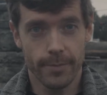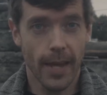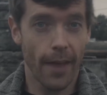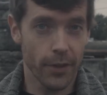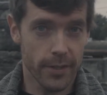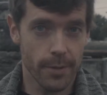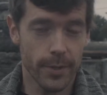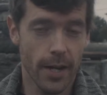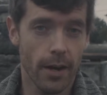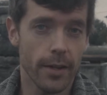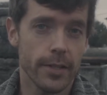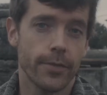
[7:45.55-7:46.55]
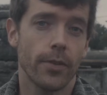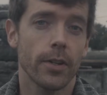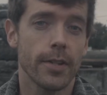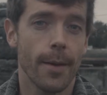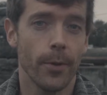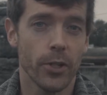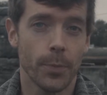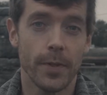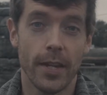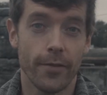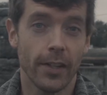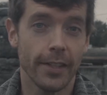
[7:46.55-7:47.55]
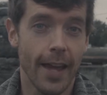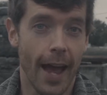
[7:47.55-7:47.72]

Catholic cemeteries, for example, specifically